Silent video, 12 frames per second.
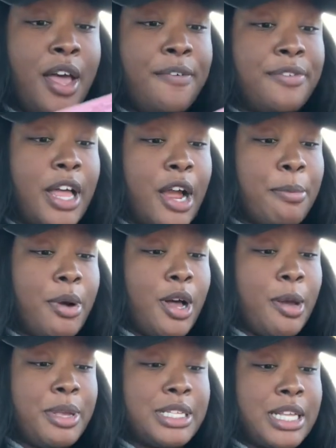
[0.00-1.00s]
Flower
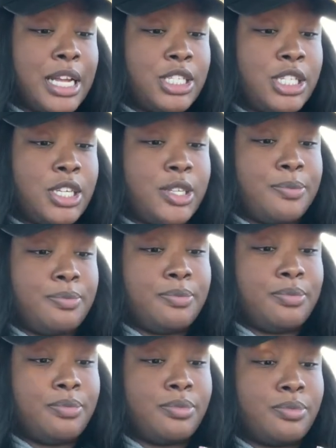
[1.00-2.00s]
Bomb is not cheap.
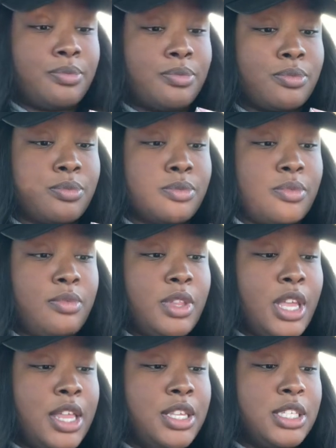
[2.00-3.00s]

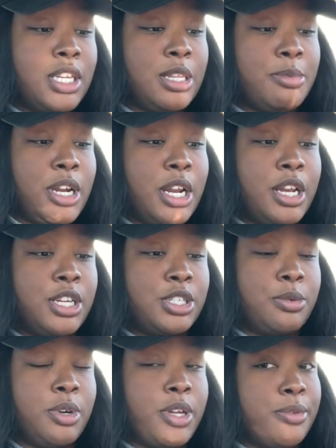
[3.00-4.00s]
And this is the limited
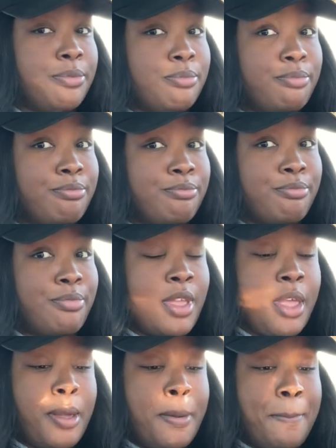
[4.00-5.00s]
edition one.
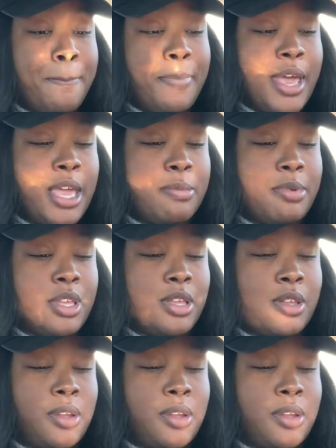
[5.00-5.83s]
Baby.